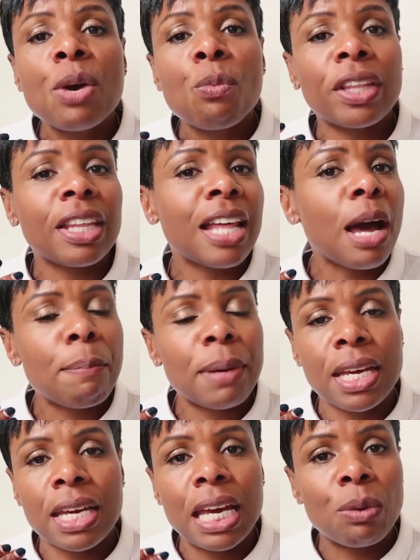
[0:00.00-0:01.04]
whether that
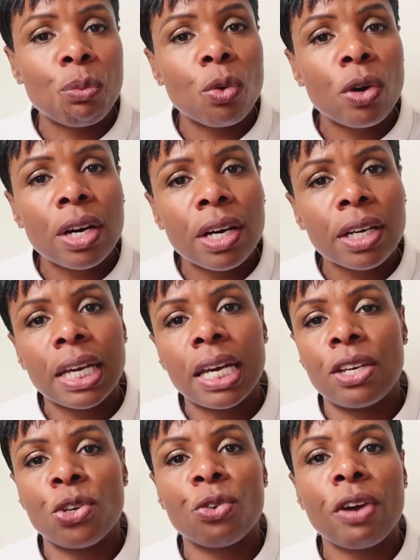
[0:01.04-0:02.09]
be in work,
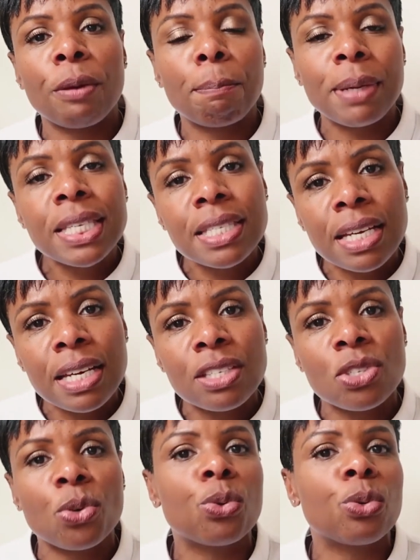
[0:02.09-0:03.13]
in your own
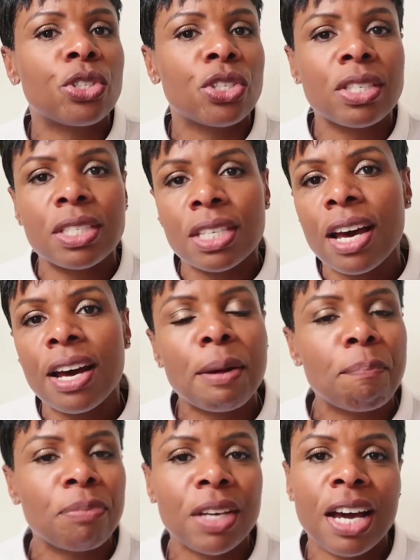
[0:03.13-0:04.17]
business, or just
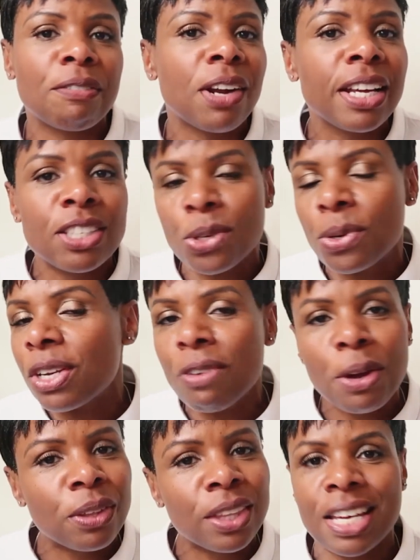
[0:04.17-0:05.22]
kind of like doing your
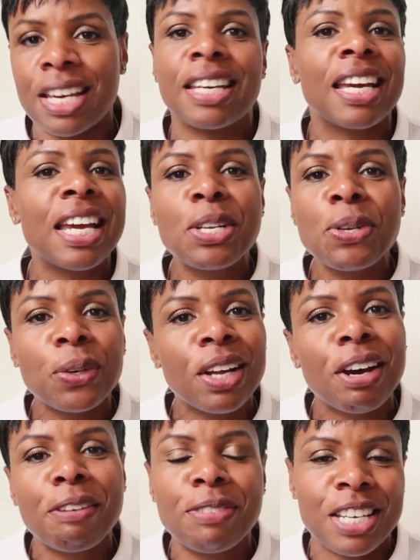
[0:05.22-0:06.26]
own thing in your
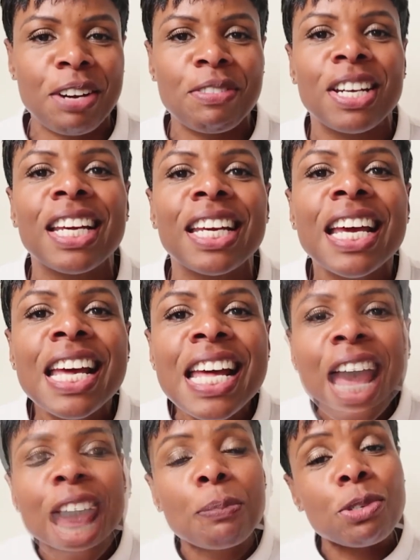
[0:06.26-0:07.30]
life generally.
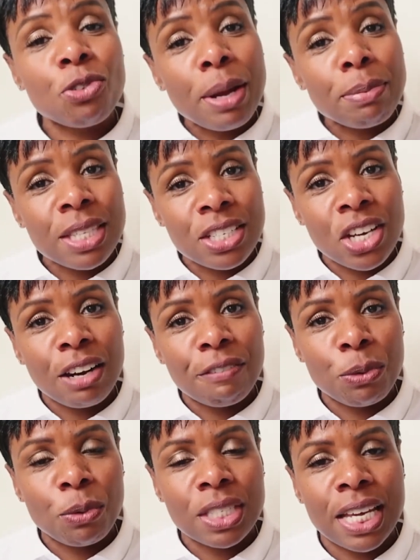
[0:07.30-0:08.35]
Subscribe to the channel if
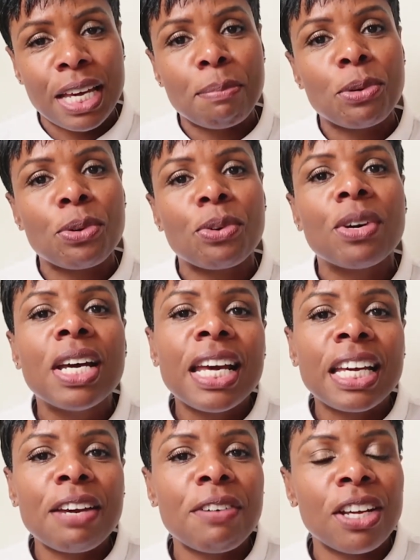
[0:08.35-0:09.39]
you want to hear more.
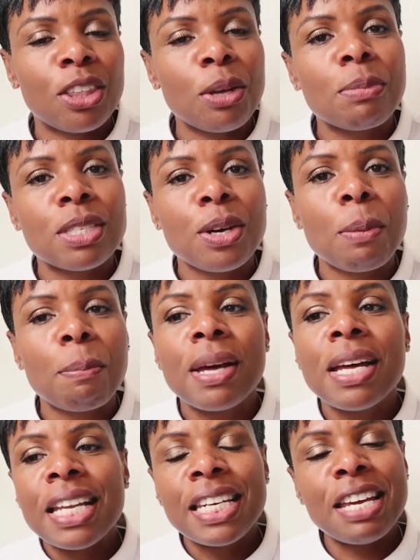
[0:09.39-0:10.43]
Give it a thumbs up.
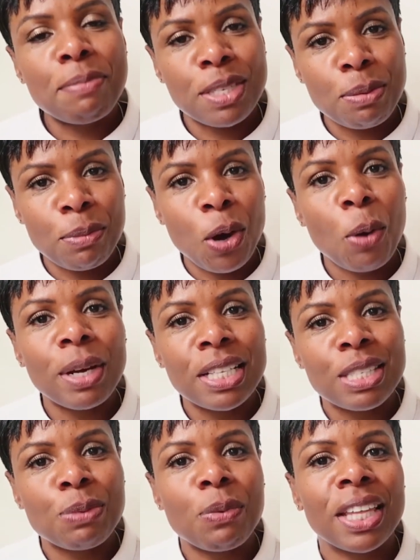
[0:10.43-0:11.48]
Leave me some
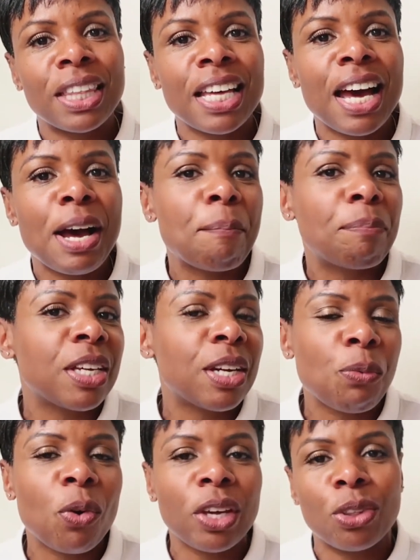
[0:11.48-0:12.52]
comments with you
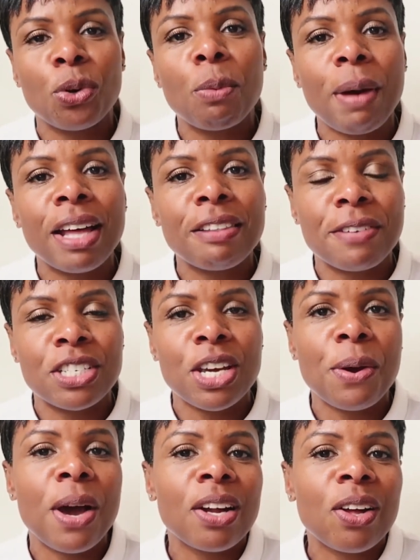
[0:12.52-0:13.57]
know, what you thought about the
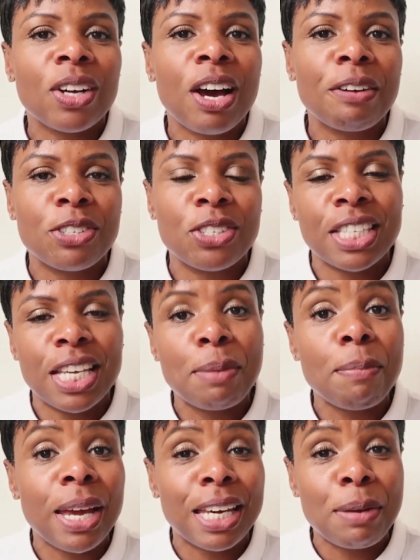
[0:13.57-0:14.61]
video, and I'll kind of just keep
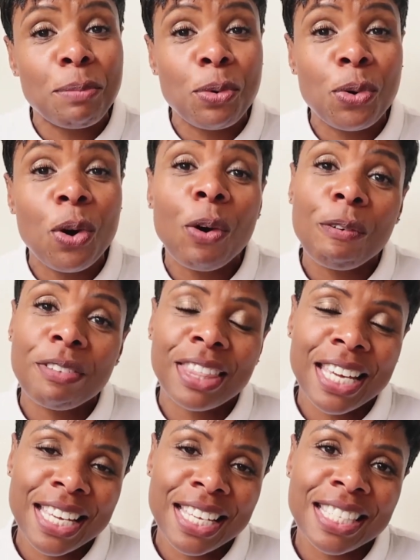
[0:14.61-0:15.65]
making more of
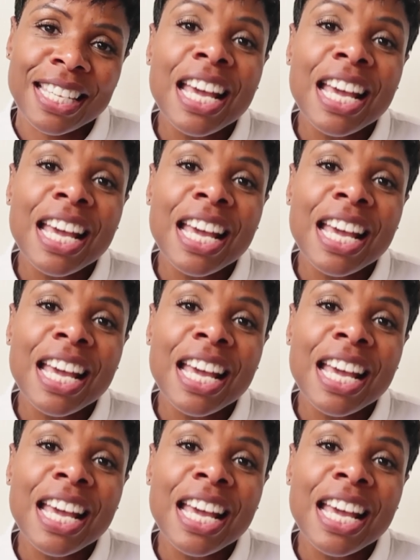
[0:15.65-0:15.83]
these.